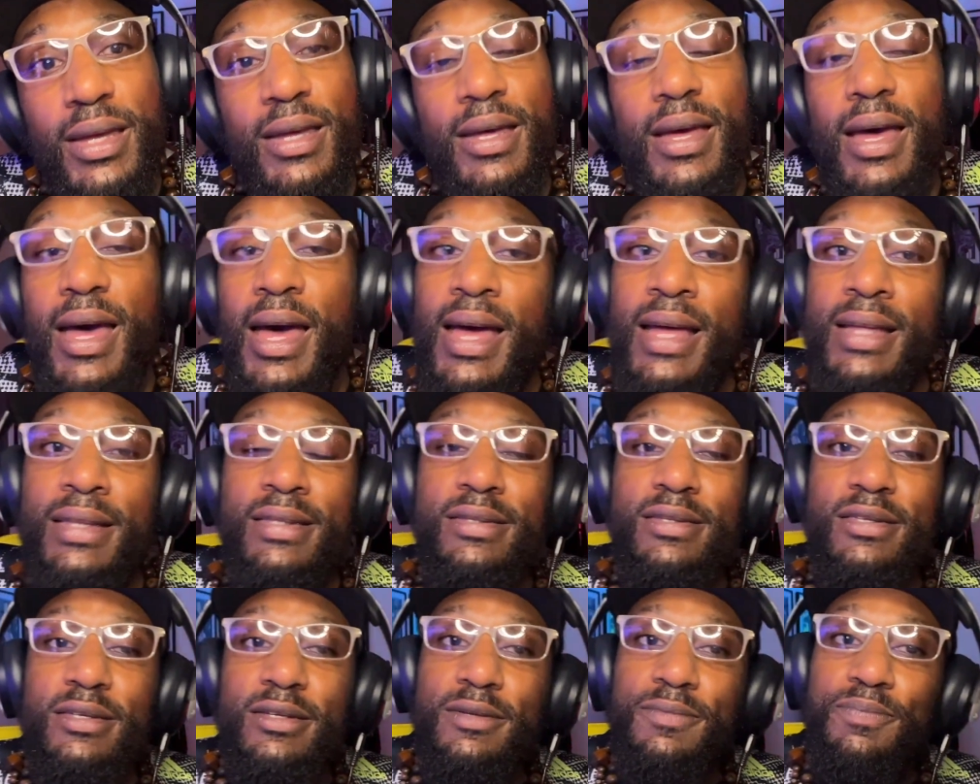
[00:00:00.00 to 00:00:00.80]

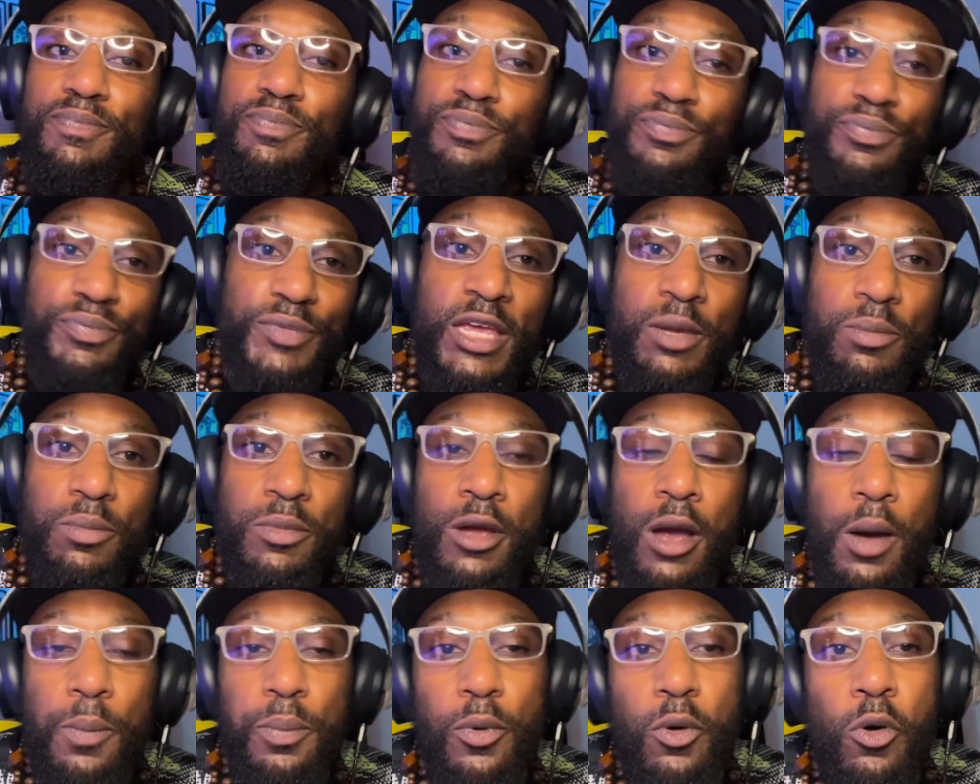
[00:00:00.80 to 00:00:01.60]
and hit
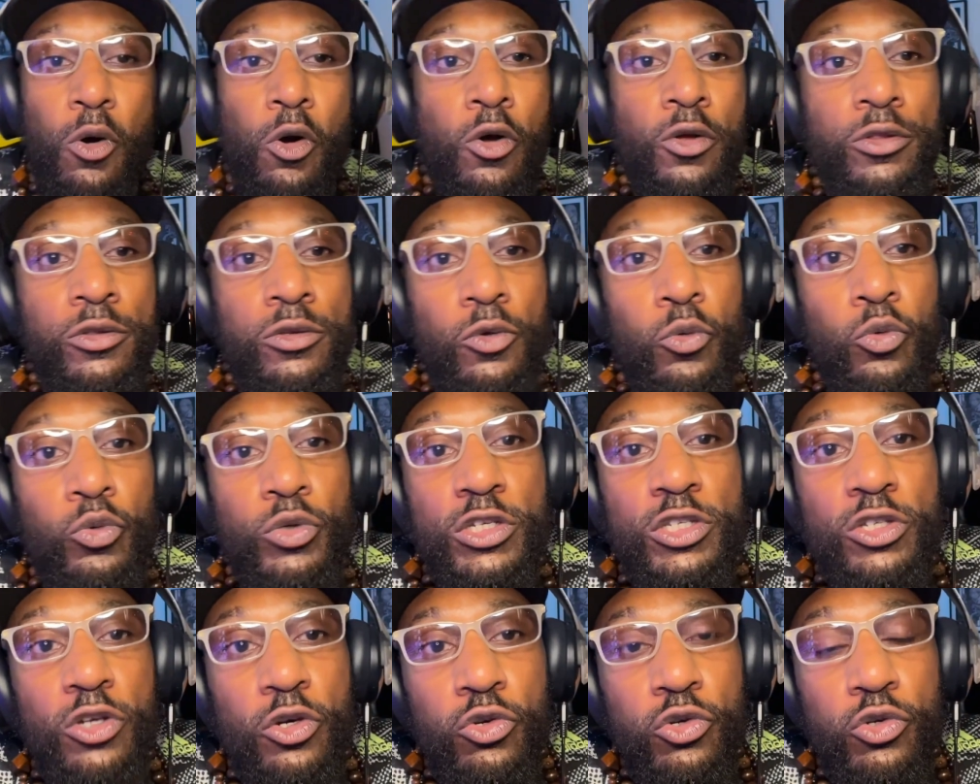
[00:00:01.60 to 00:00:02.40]
me up on all
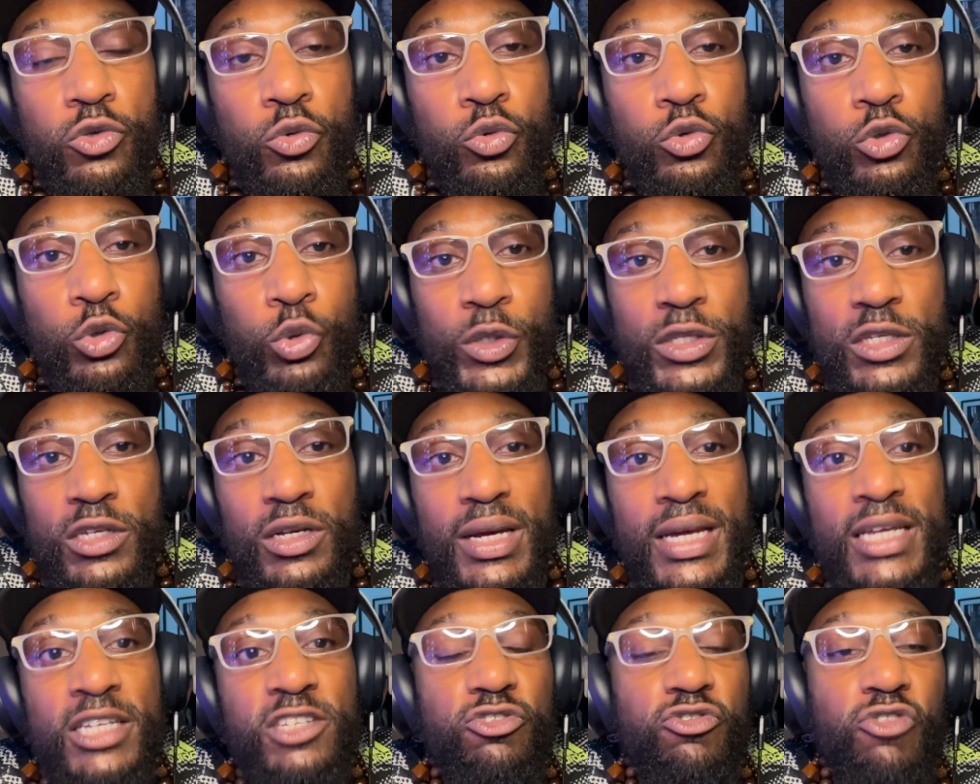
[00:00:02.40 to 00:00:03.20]
the social, Twitter,
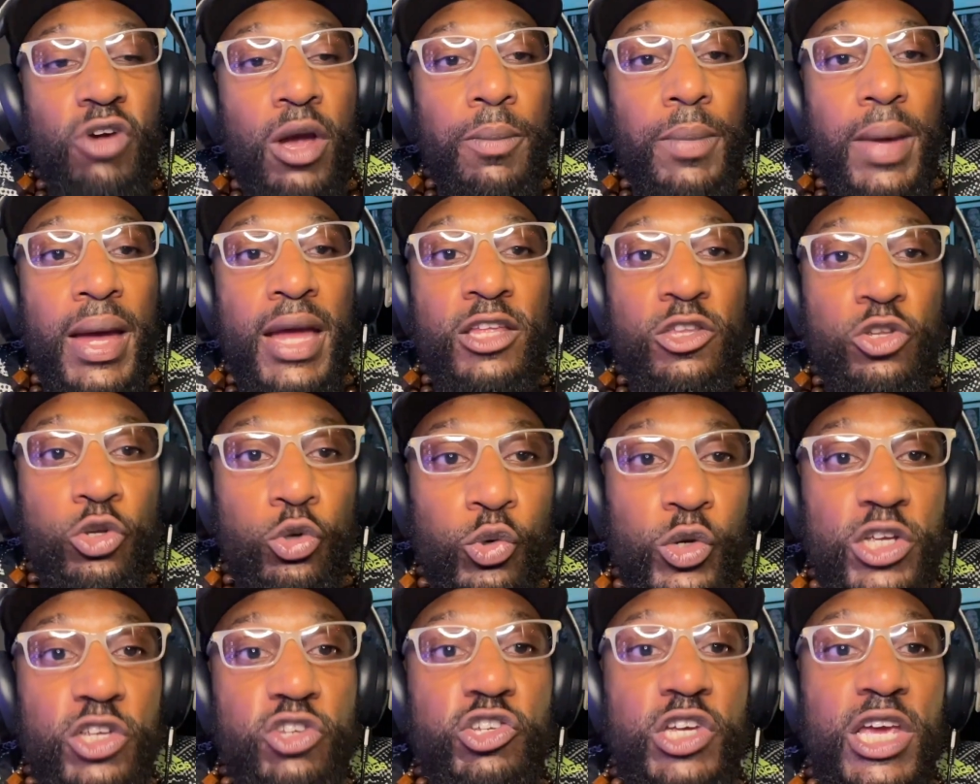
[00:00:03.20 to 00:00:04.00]
Instagram and
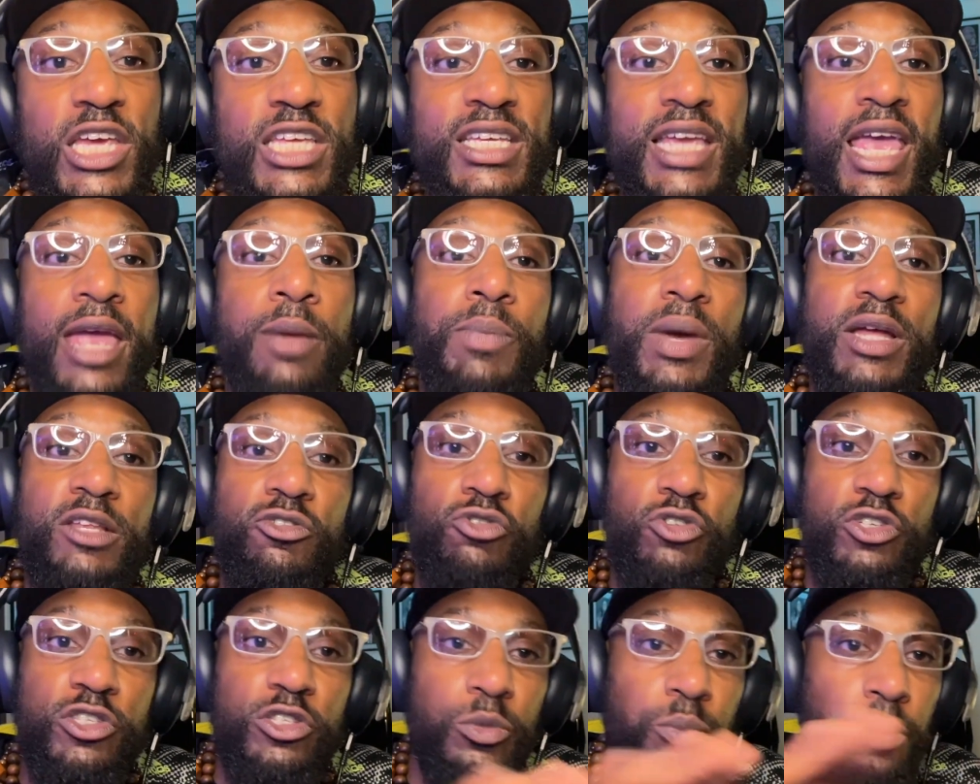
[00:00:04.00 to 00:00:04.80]
Twitch, Jay's Gamepad
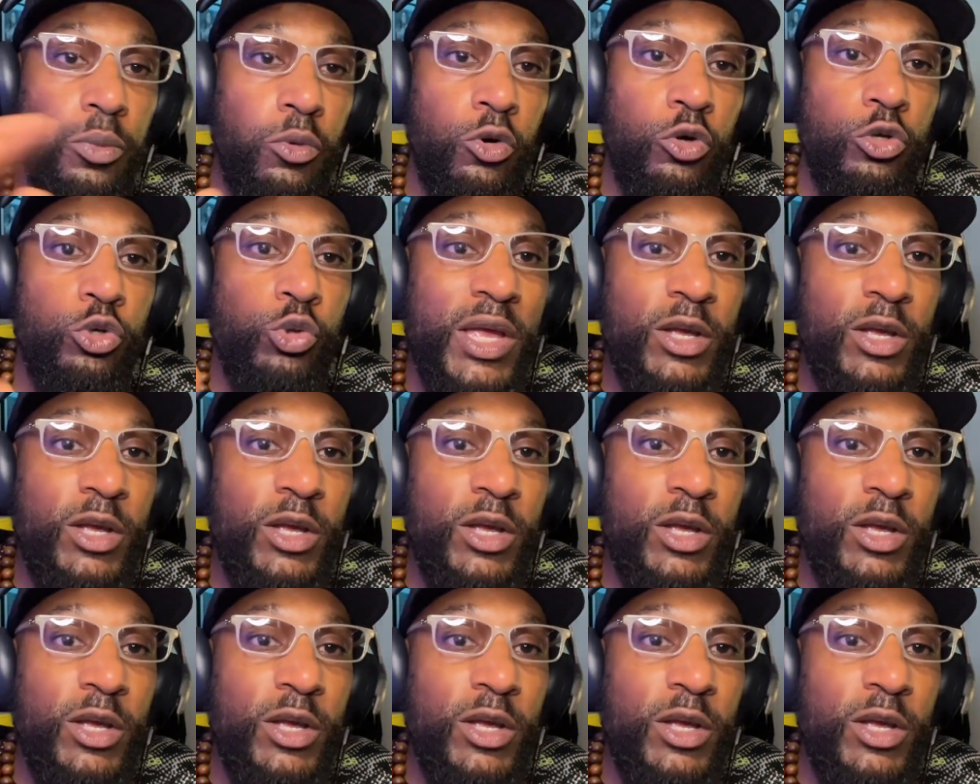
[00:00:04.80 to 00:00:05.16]
across the board.